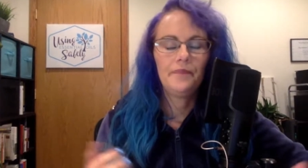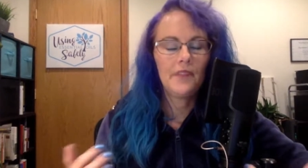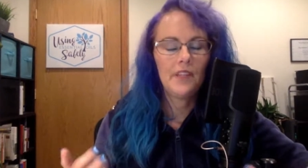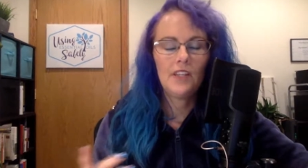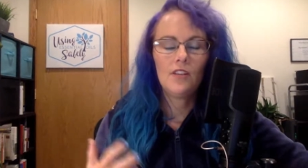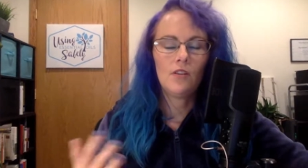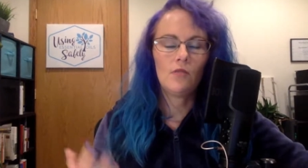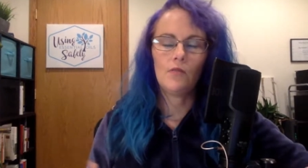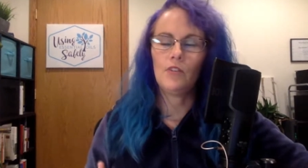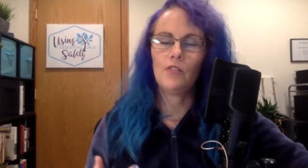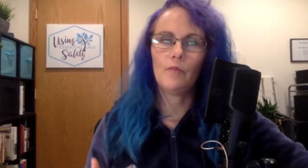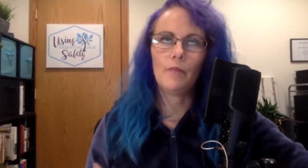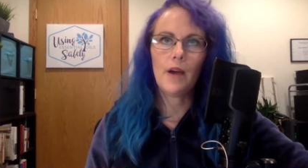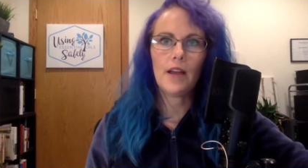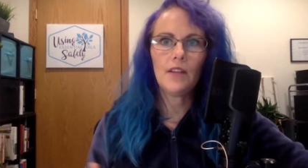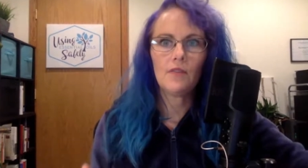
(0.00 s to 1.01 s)
you know, your
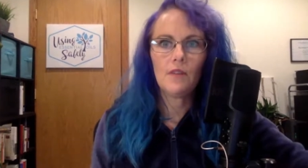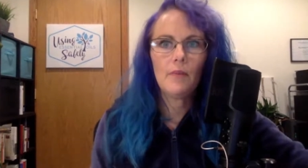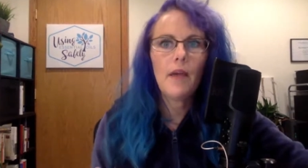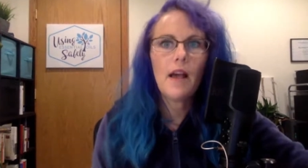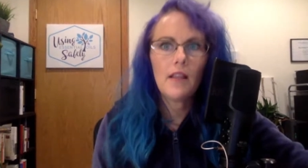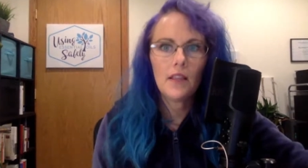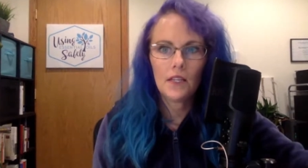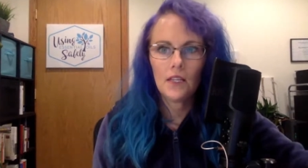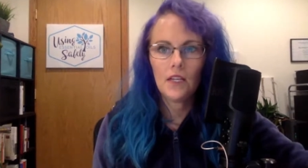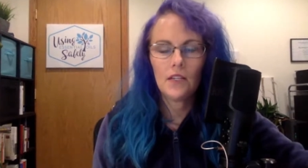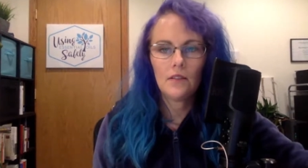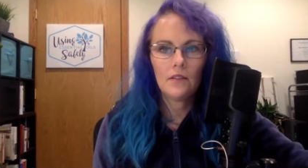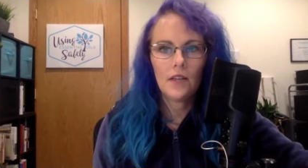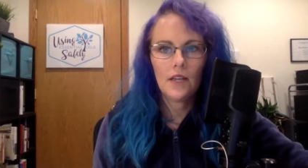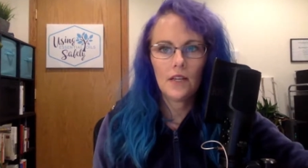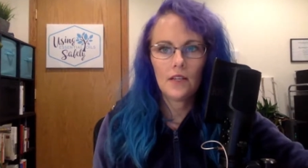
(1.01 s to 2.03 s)
body repelling it,
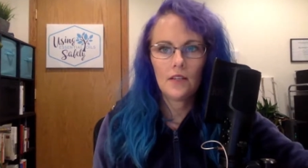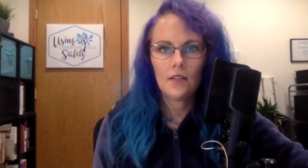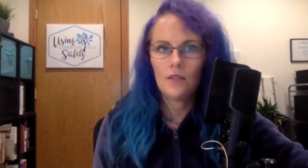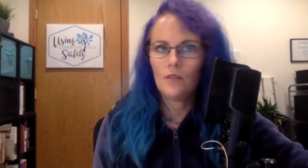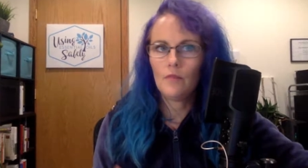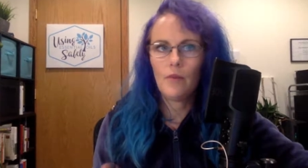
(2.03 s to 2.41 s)
like your